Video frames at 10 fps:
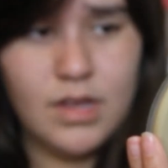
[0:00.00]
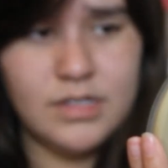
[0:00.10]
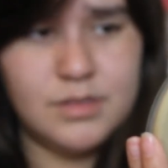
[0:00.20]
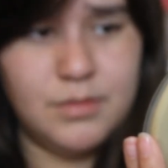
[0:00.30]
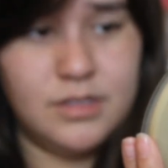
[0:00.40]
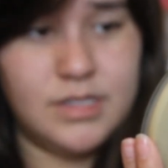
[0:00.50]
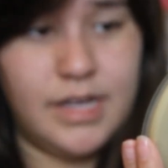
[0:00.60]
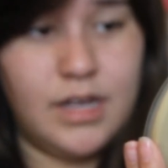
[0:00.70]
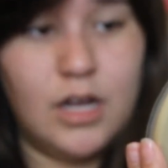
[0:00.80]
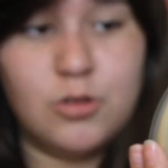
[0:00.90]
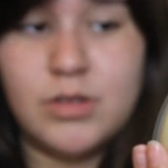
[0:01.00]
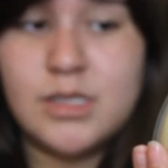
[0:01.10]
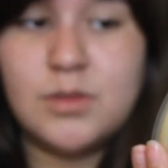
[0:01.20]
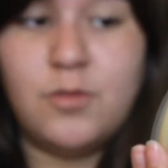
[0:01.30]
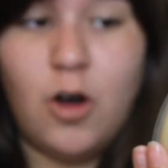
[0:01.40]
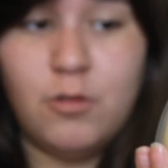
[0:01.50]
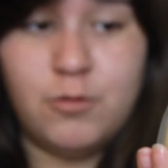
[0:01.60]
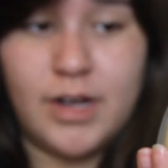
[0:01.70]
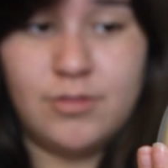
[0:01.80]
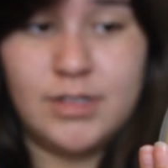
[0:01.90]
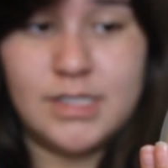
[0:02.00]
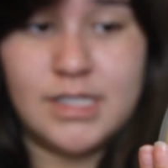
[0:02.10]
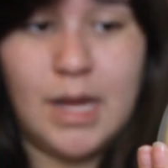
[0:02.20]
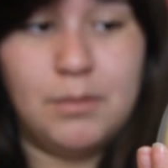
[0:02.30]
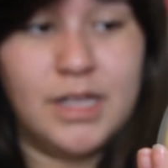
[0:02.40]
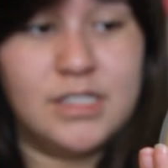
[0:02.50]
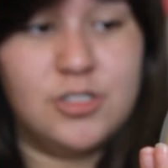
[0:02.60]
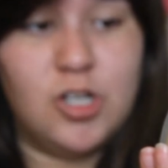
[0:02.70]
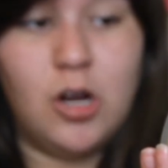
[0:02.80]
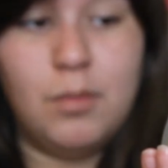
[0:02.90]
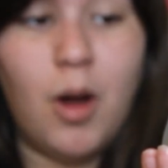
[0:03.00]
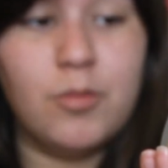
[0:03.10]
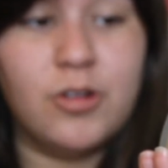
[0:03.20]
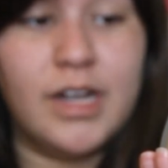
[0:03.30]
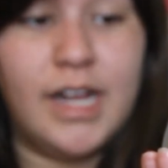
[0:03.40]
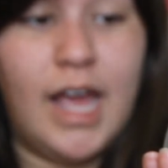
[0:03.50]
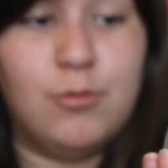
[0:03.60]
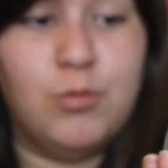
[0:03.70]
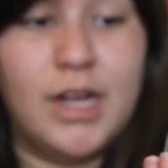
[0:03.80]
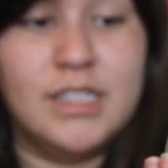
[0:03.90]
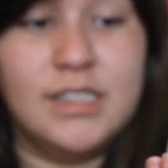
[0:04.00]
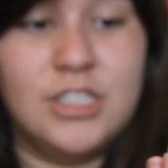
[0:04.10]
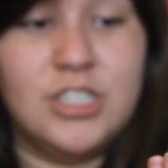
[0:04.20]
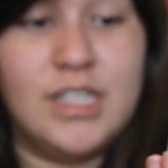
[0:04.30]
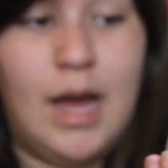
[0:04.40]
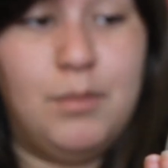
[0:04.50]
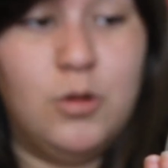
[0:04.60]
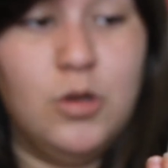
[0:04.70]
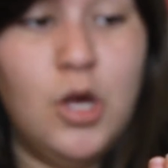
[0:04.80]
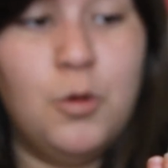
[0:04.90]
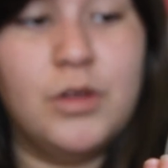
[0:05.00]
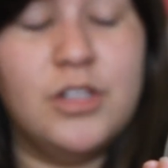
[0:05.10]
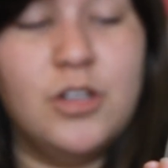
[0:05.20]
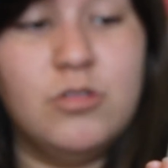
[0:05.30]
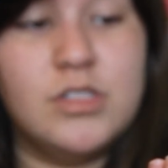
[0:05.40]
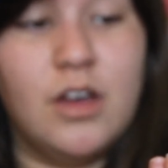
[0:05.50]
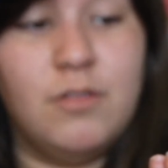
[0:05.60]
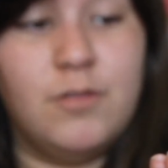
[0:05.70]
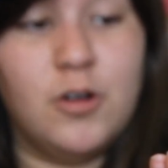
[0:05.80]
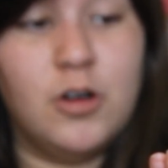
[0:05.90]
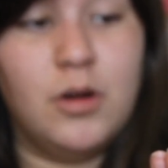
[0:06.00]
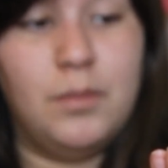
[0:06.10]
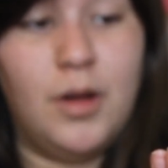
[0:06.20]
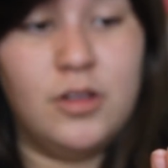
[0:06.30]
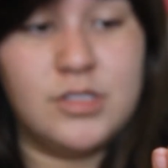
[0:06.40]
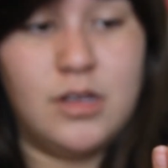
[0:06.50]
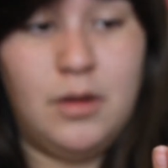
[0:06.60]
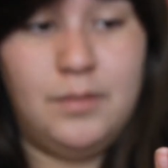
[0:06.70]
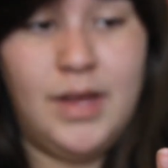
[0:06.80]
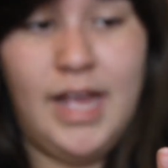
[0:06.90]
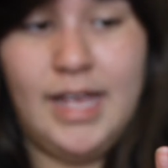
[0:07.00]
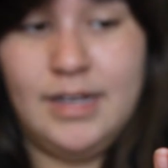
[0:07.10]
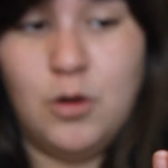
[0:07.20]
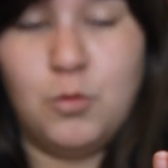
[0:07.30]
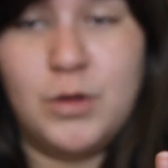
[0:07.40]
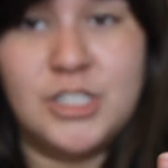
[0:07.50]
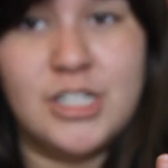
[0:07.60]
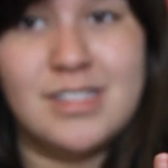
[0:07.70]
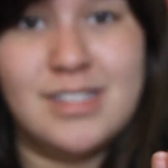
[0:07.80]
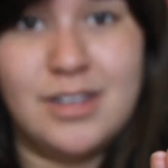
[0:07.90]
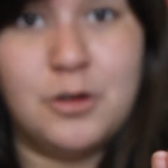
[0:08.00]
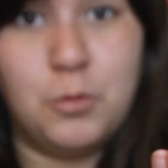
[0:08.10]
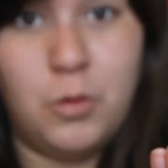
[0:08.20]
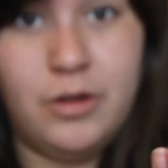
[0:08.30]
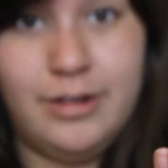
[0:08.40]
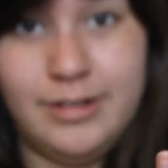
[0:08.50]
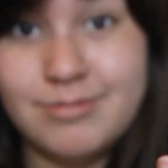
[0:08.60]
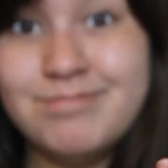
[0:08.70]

it smells like a crisp fall fragrance that blends dark pomegranate and red delicious apple with notes of fir balsam and rich cedar wood.